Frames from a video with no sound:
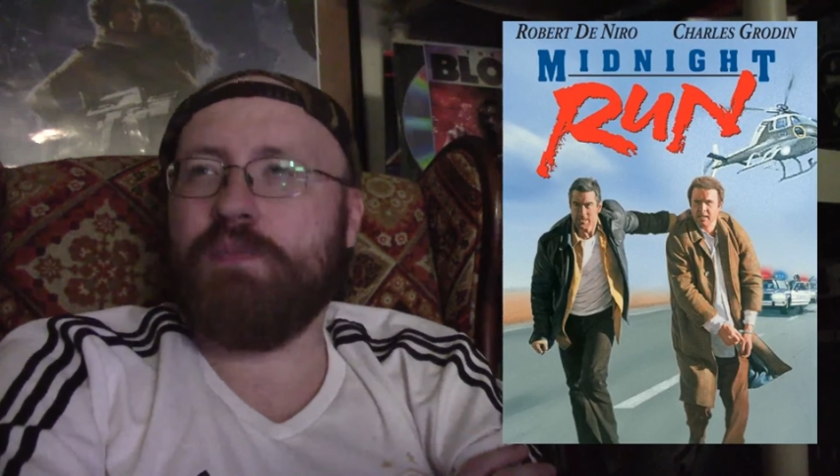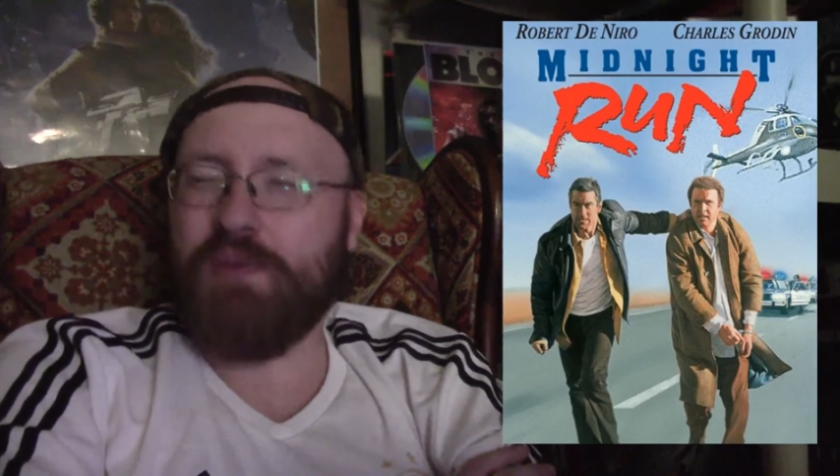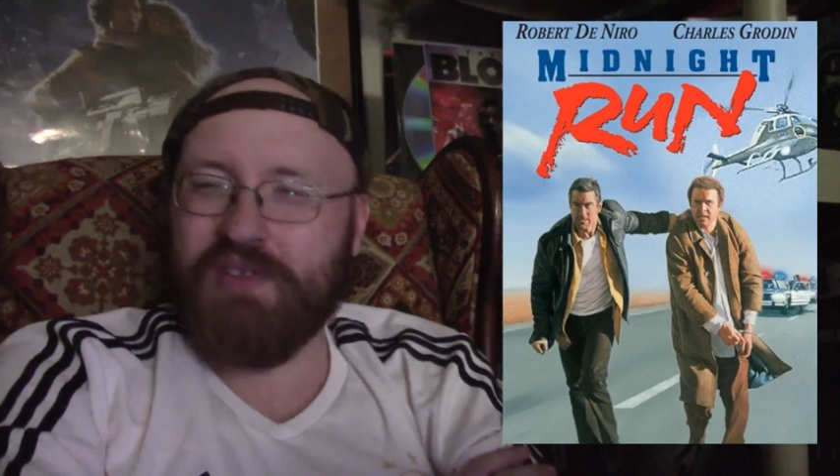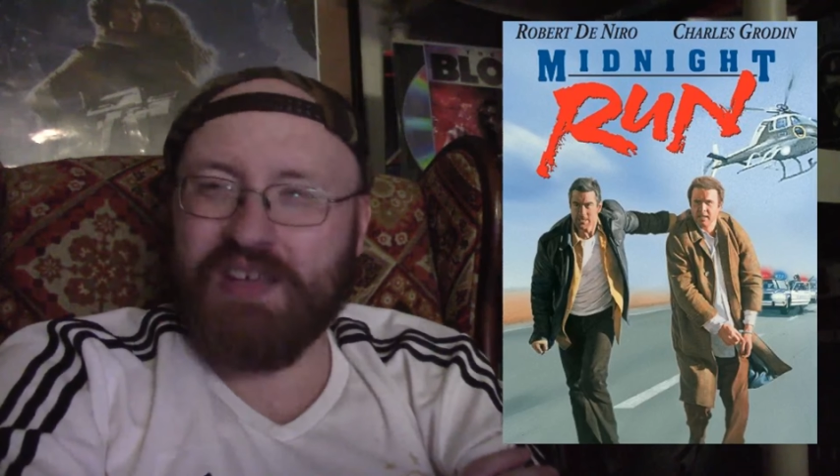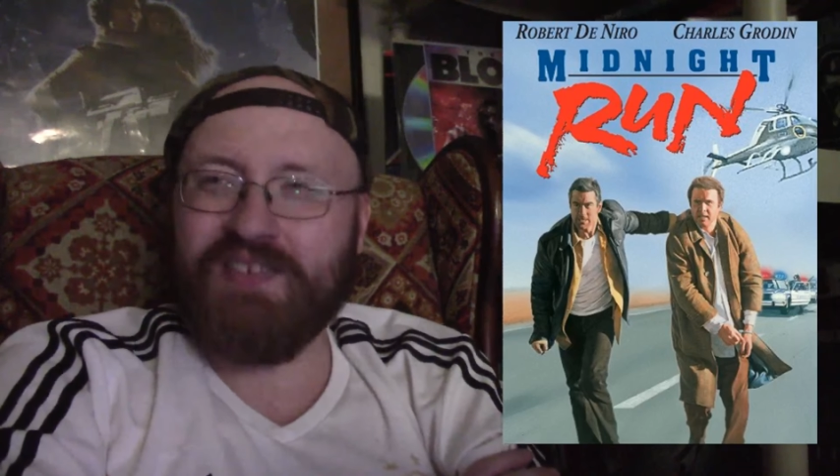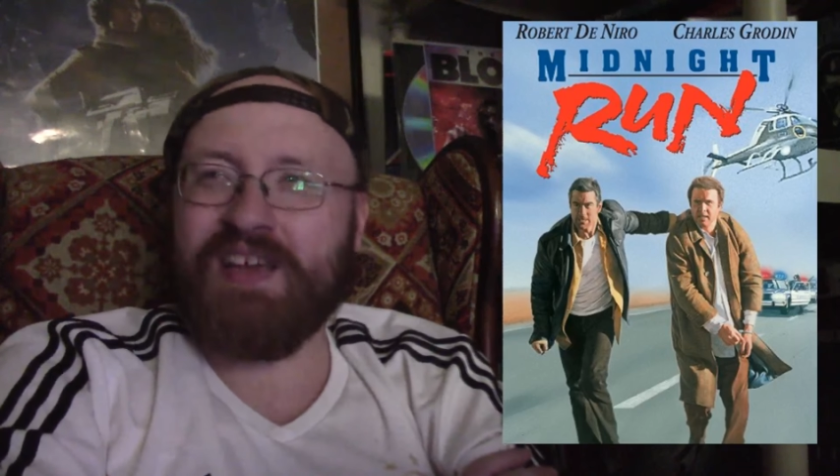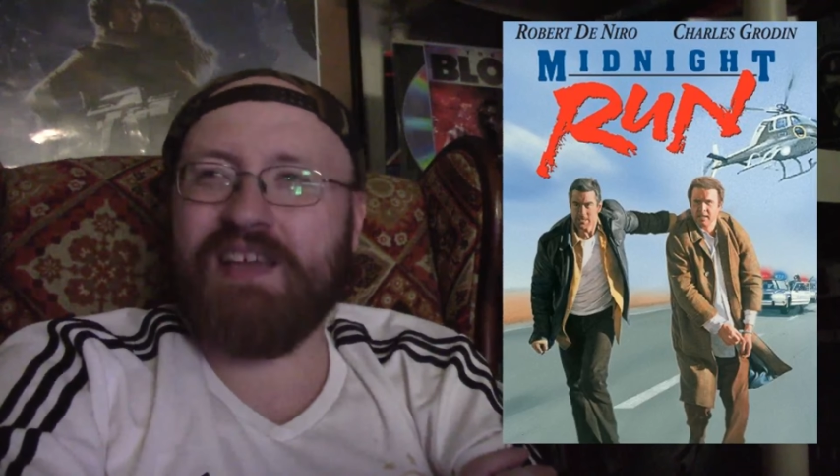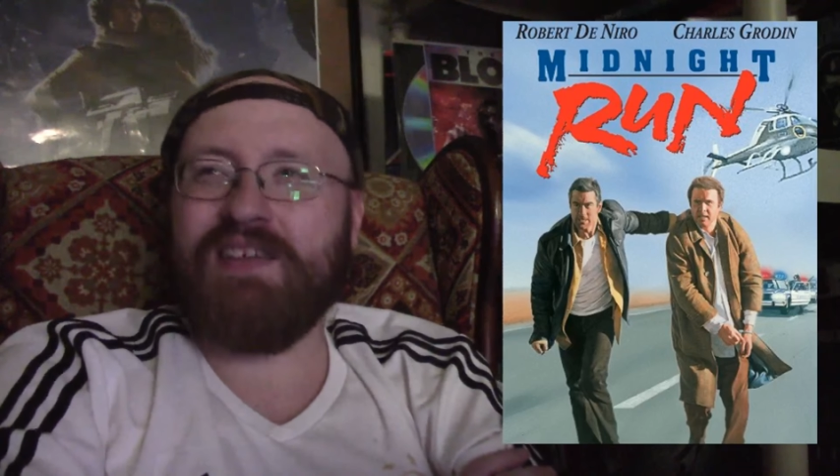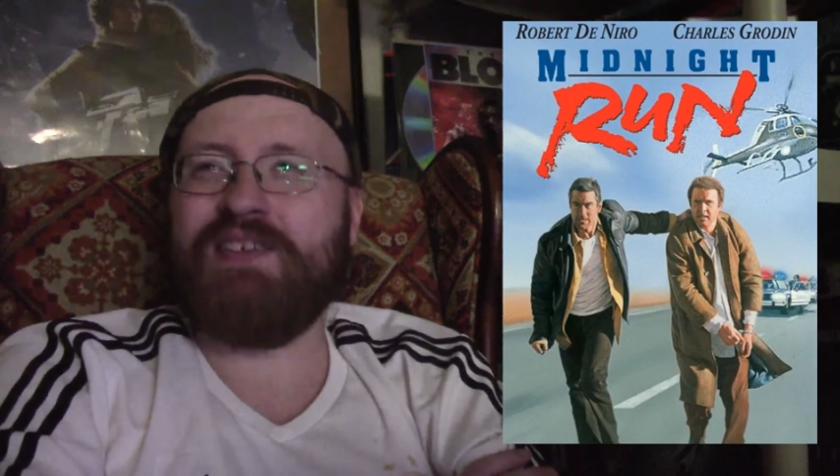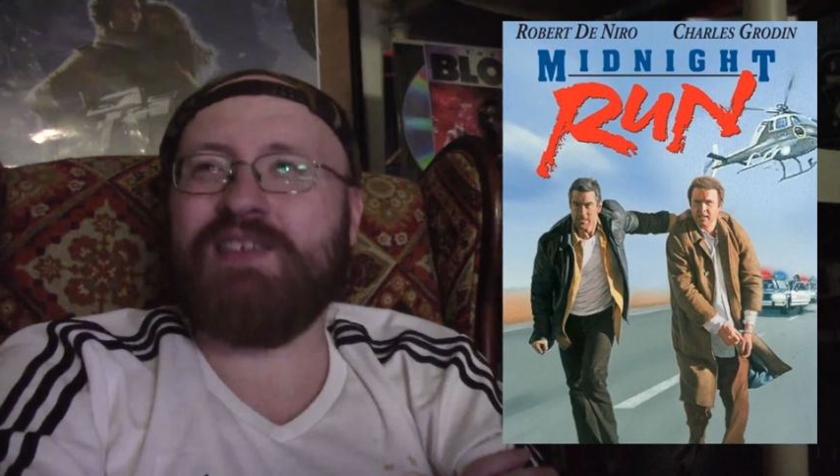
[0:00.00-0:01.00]
but he's like
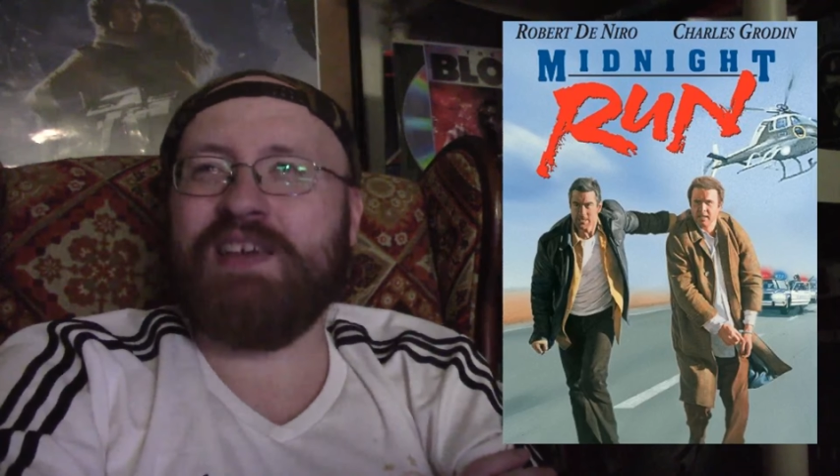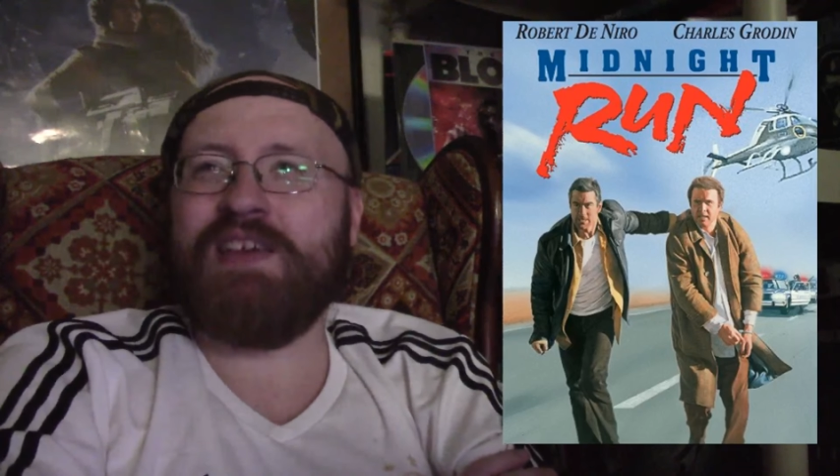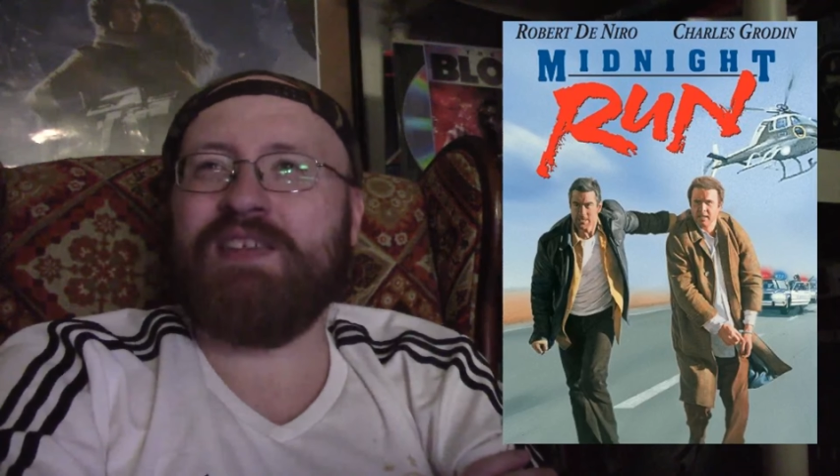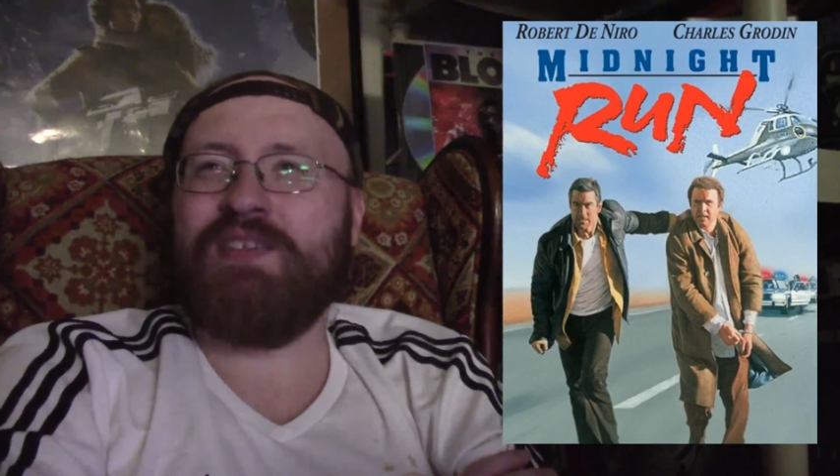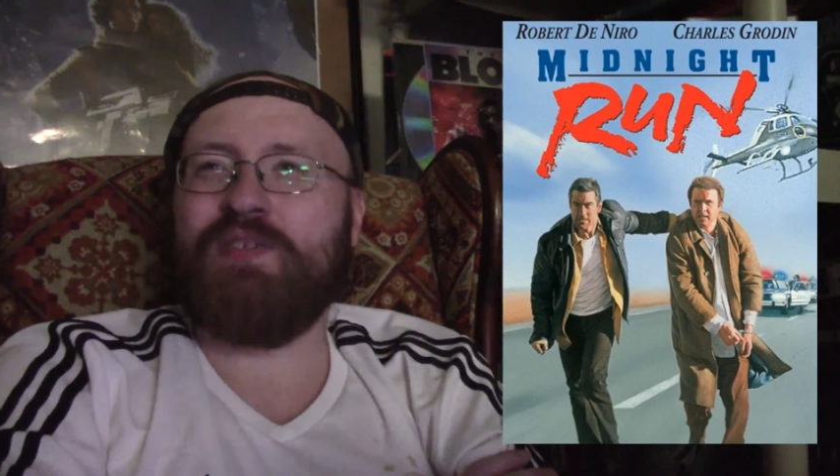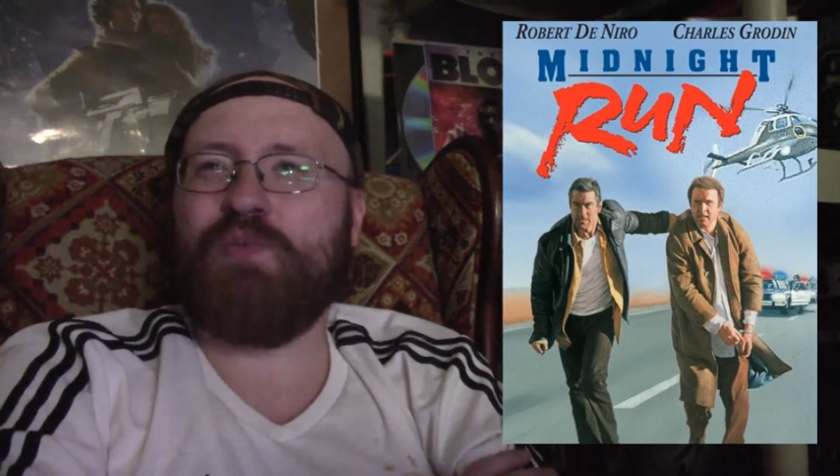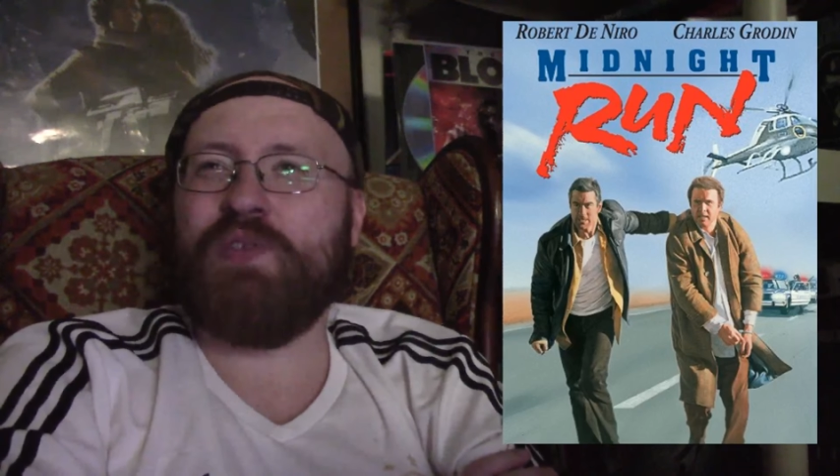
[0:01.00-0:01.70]
saying these things